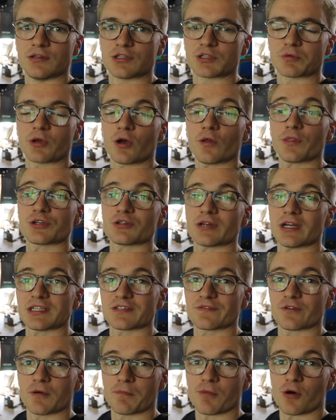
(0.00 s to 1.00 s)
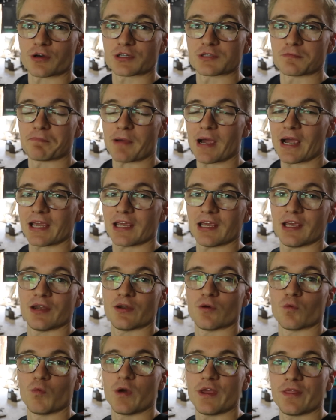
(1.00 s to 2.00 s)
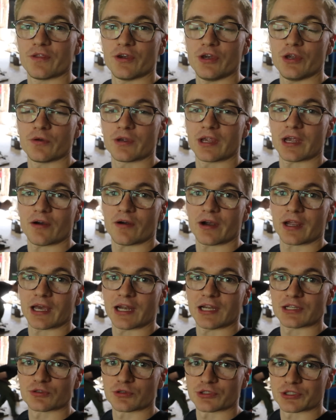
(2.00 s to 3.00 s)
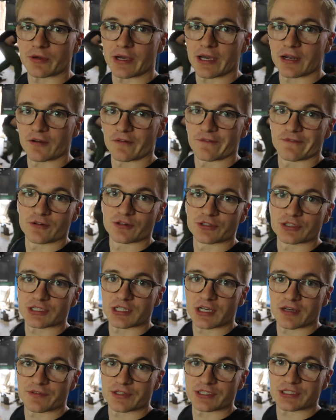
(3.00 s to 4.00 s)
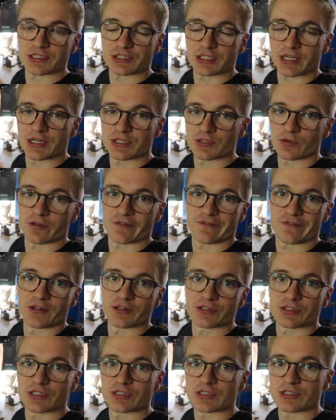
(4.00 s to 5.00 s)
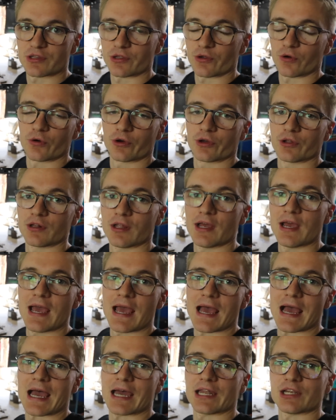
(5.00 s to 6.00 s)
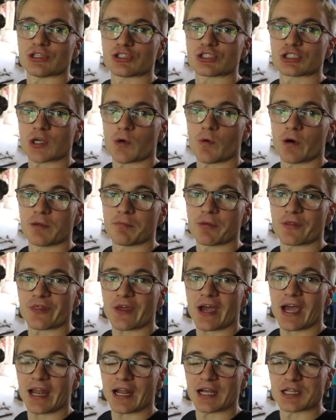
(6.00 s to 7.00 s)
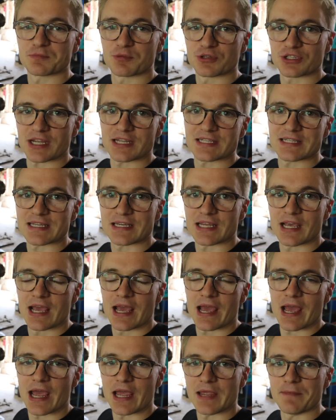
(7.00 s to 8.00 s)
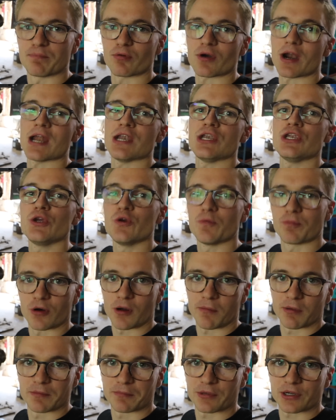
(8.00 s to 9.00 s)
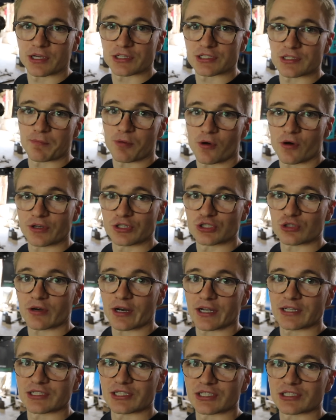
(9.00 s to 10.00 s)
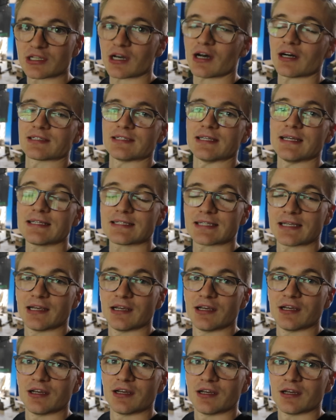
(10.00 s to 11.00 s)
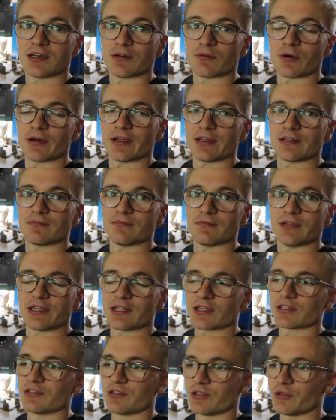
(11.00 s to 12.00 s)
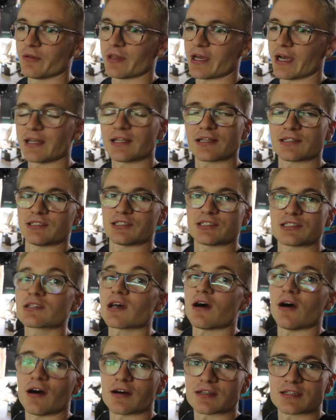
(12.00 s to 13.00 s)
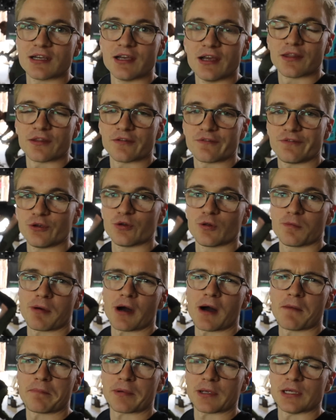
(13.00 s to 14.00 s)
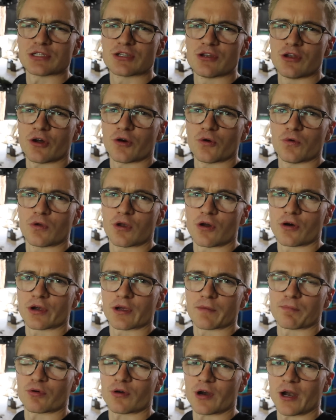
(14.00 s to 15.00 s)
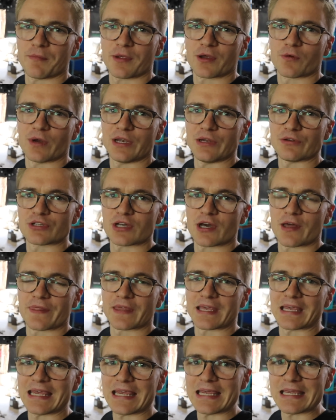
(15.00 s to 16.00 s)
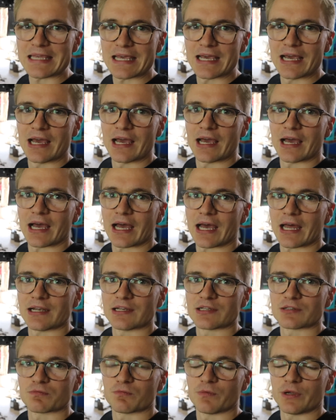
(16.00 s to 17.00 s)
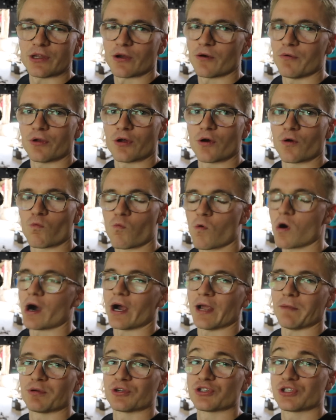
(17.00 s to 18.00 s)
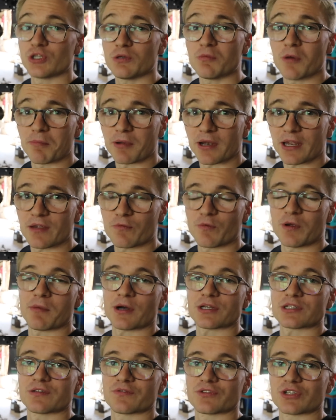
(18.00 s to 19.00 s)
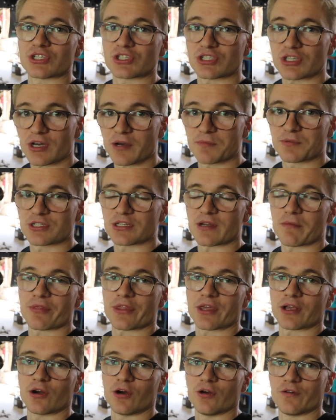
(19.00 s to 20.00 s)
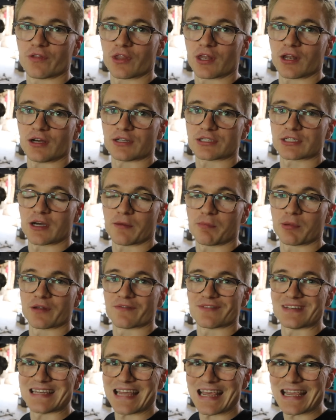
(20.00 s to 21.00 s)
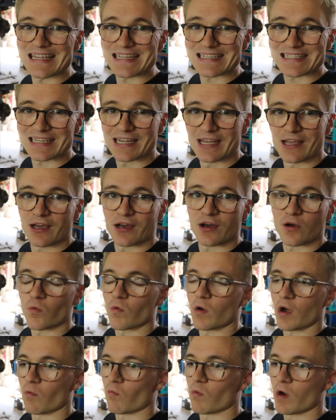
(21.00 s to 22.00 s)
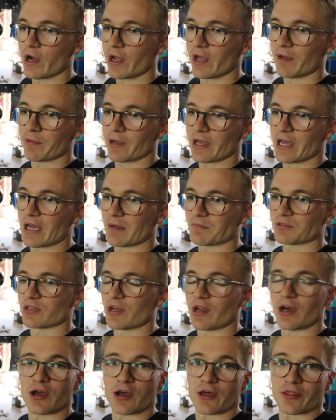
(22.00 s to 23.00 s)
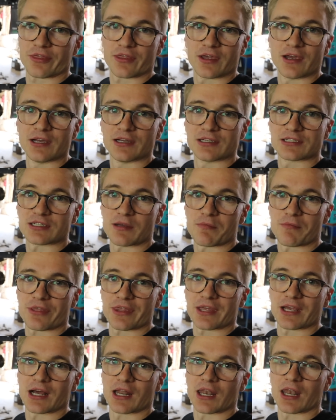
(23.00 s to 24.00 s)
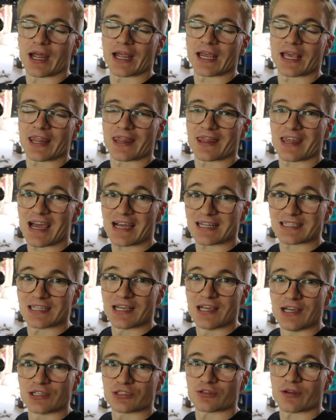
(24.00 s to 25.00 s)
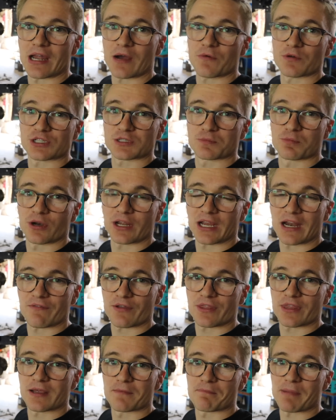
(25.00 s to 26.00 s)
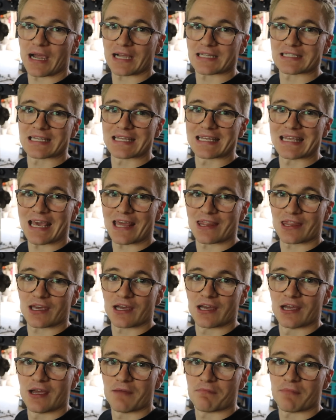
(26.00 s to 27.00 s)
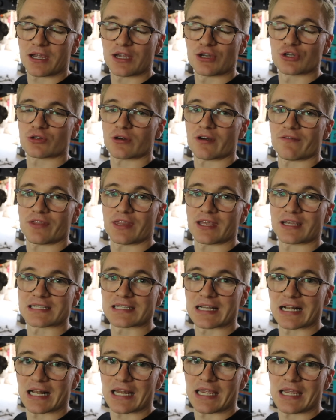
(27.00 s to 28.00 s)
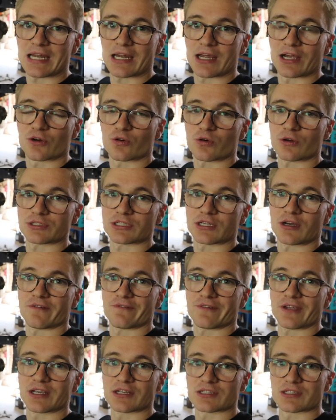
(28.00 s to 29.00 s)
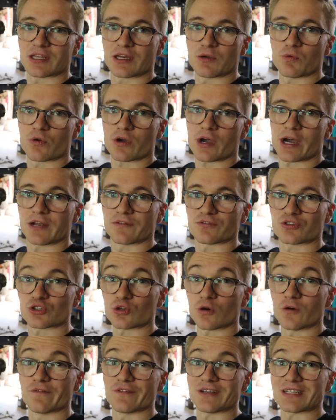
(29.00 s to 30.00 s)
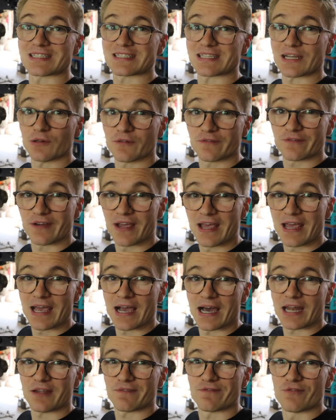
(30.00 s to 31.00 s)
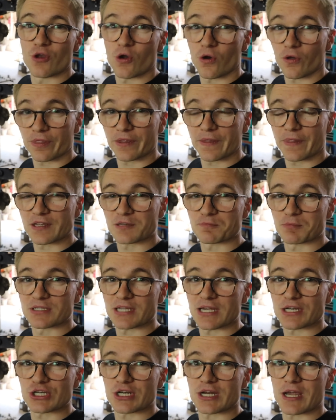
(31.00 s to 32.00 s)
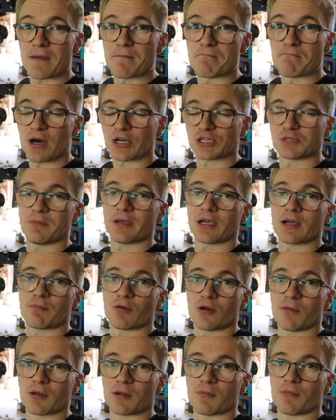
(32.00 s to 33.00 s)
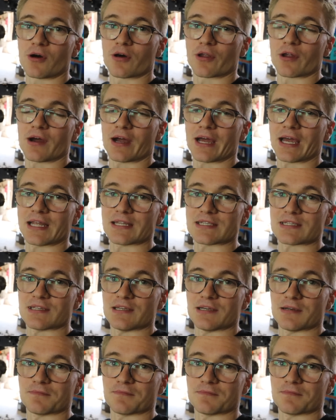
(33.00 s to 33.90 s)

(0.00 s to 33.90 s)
So we got the transfer box back in with the new gearing, and it's also had a full service, changed all the filters, the oil, and so on. But that has presented a brand new problem, because upon trying to start it, well, it doesn't do that, it doesn't start. The fuel pump is no longer priming when you turn the key, and we don't know why. Presumably, we must have disturbed something over the last couple of days, a wire perhaps, an earth, something like that. So now we're just putting everything back together, making sure everything is clean, and crossing our fingers that it will kind of solve itself. And if not, then there's potentially a much bigger problem on our hands here.